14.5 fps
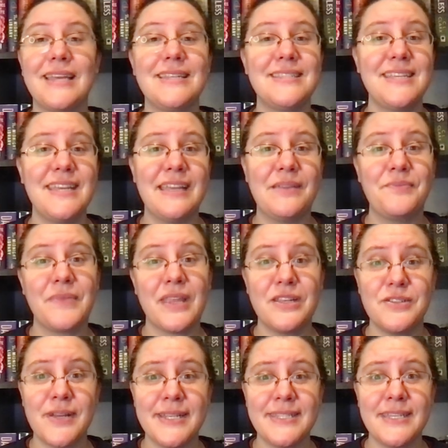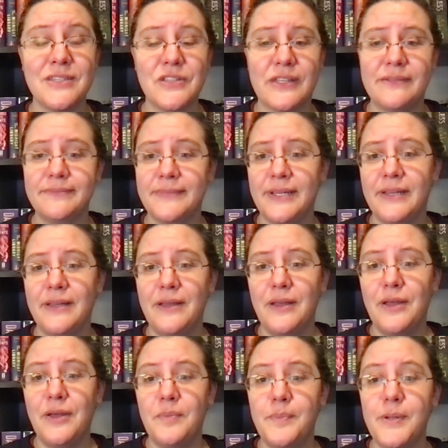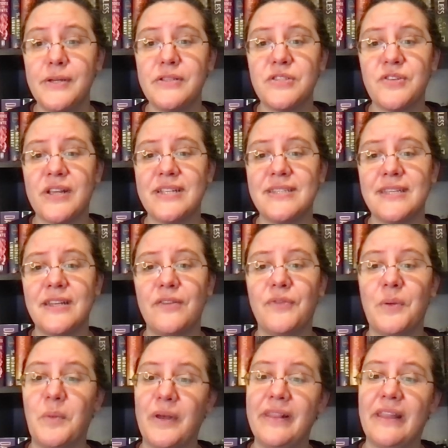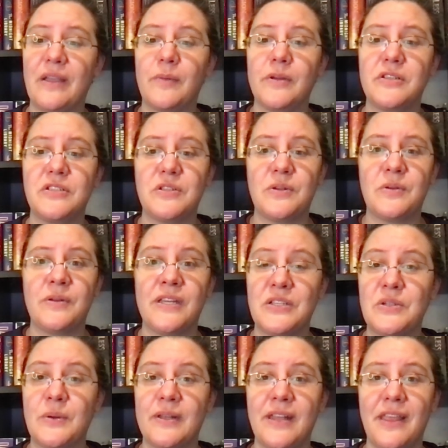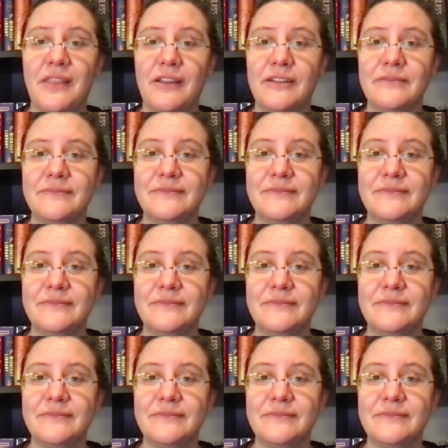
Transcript: T. Translation. Books translated from one language to into another.